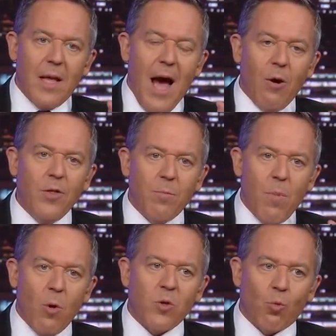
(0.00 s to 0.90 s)
How did the
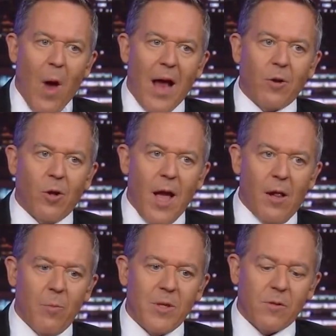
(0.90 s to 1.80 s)
most radical
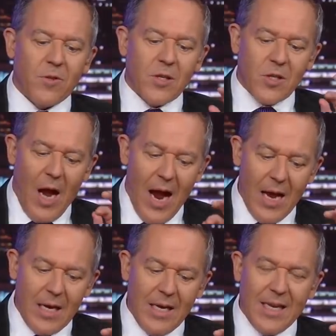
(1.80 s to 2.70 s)
elements of
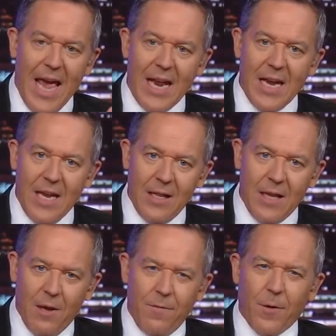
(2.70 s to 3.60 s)
society
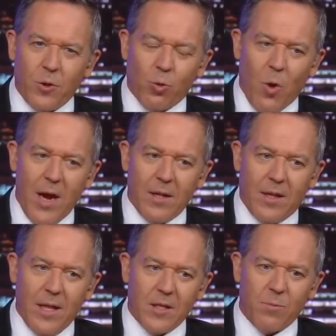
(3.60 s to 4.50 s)

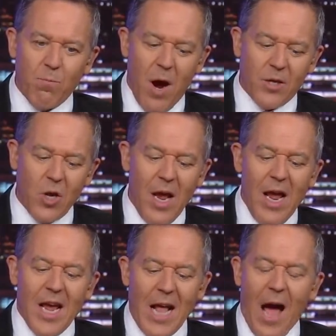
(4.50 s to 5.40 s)
infiltrate this much?
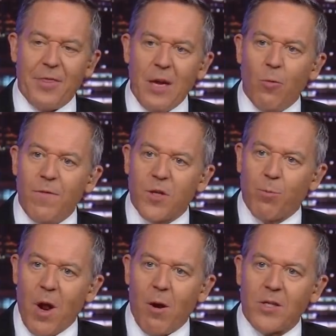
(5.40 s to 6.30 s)
I think we've
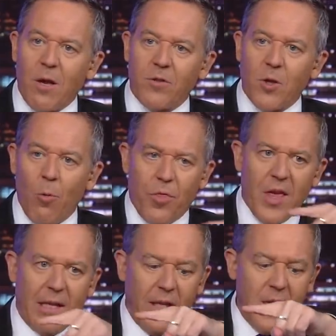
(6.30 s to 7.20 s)
spread ourselves so
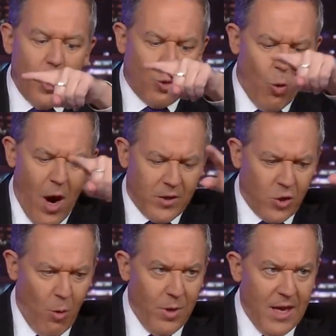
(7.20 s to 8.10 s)
thinly across
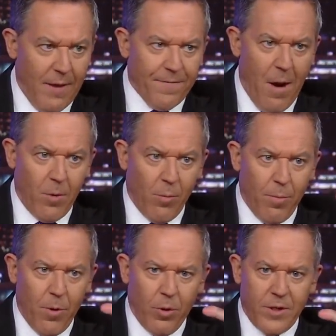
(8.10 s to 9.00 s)
so many
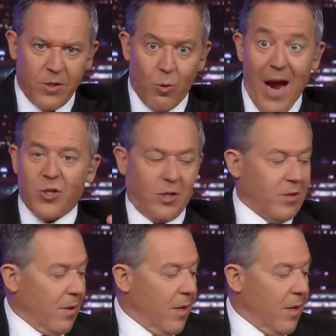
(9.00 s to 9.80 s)
ephemeral distractions.